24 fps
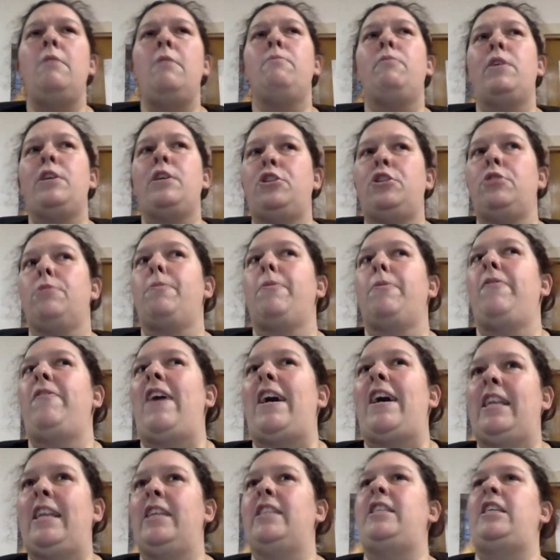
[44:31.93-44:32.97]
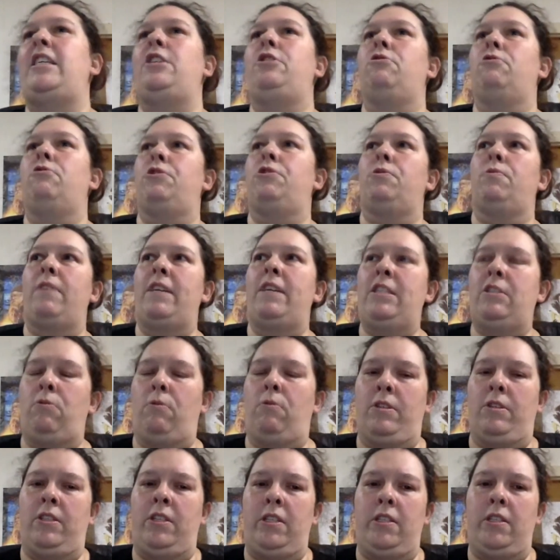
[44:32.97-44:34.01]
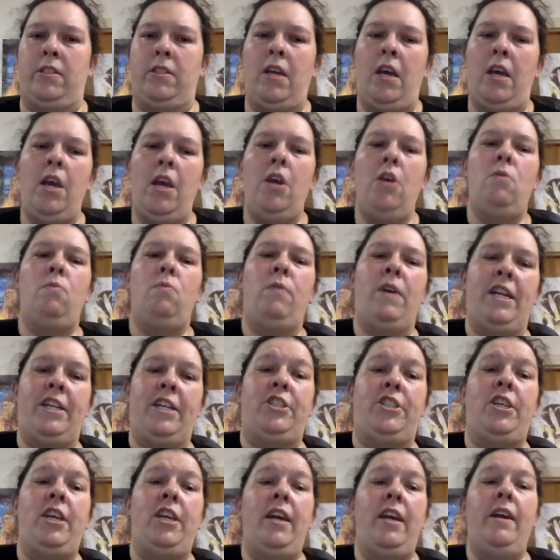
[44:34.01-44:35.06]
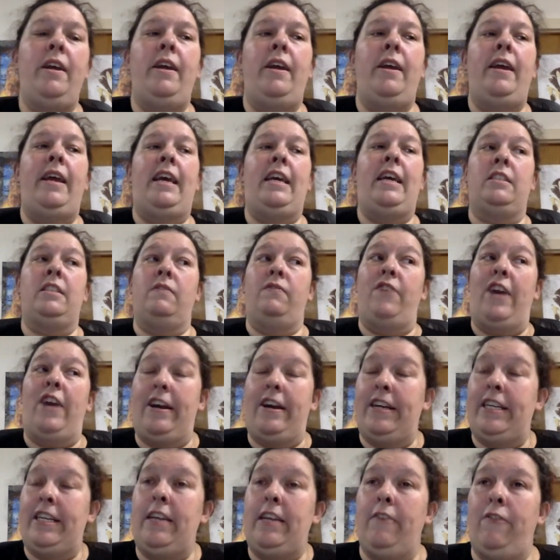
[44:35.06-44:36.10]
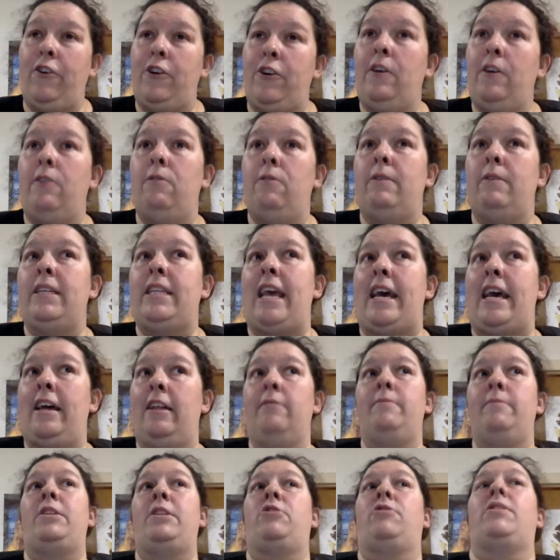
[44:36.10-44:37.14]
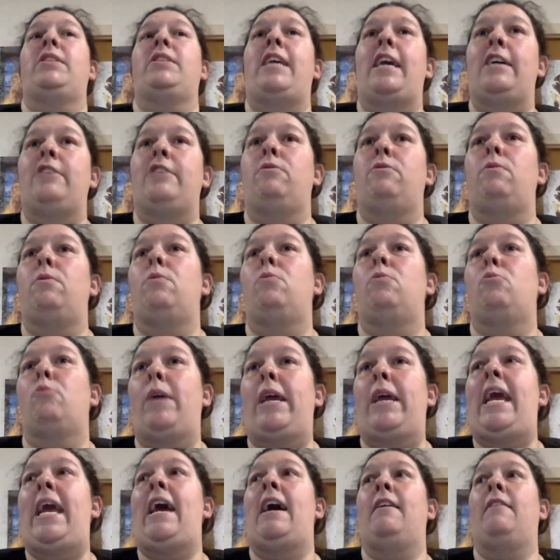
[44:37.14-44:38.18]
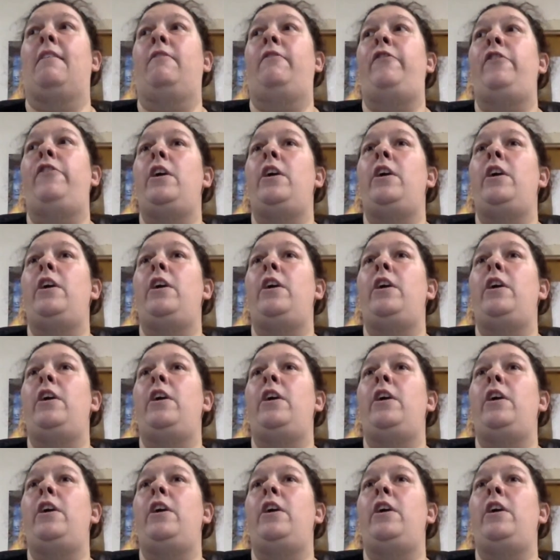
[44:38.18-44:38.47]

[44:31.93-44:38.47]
Plus, you're providing teachers your resources, which is very difficult with the elementary schedule where we have